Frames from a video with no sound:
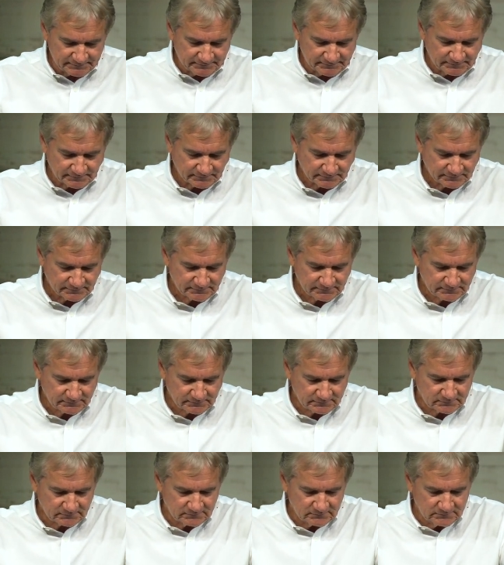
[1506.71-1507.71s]

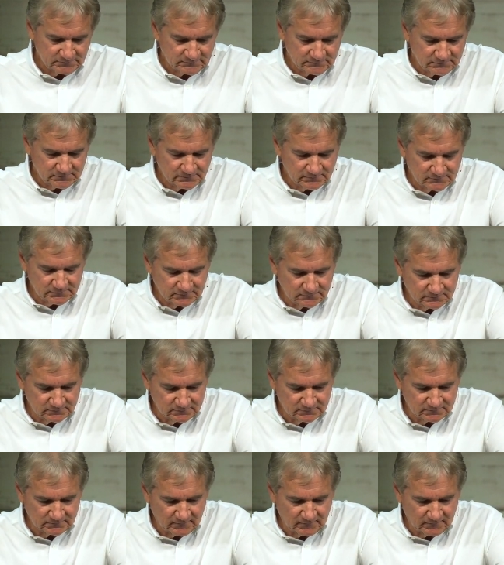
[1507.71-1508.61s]
(no one is talking)